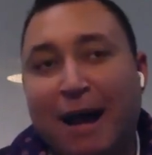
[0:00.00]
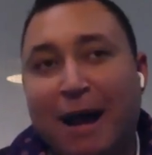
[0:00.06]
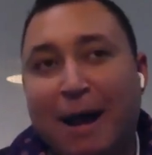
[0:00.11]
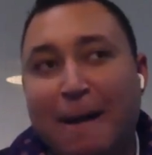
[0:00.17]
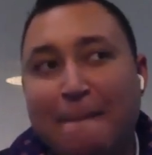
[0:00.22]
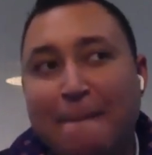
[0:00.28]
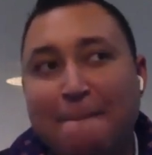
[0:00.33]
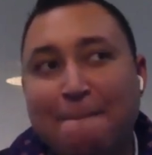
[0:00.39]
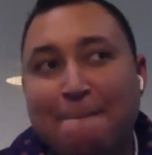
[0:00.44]

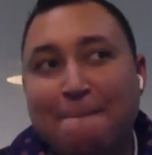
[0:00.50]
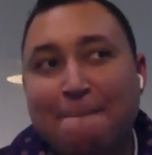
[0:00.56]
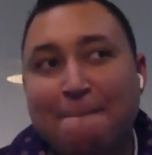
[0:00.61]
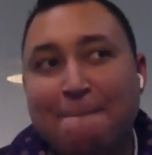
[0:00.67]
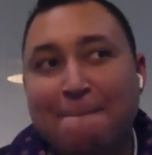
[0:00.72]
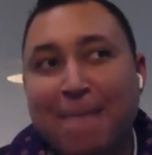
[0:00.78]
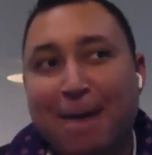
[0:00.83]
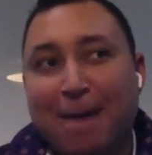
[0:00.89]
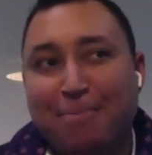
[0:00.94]
um,
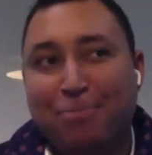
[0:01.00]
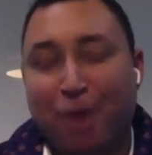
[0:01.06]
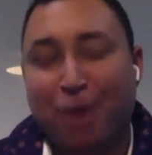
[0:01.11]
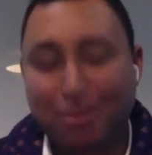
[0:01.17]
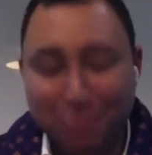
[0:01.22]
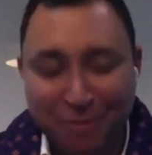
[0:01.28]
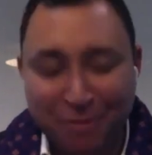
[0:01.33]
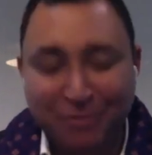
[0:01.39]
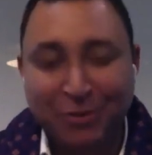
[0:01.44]
a
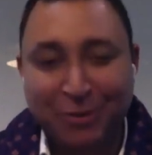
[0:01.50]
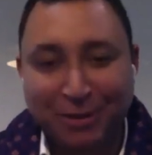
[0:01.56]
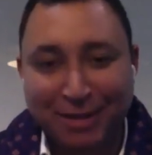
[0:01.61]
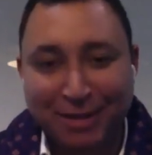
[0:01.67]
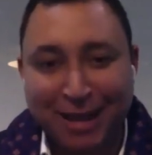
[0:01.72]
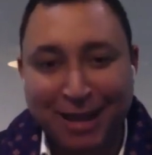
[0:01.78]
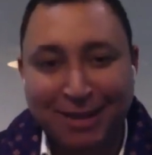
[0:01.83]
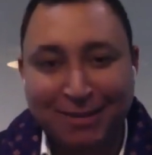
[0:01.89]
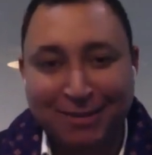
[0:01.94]
problem with
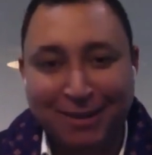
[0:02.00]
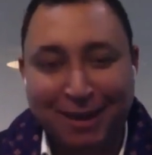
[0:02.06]
doing that,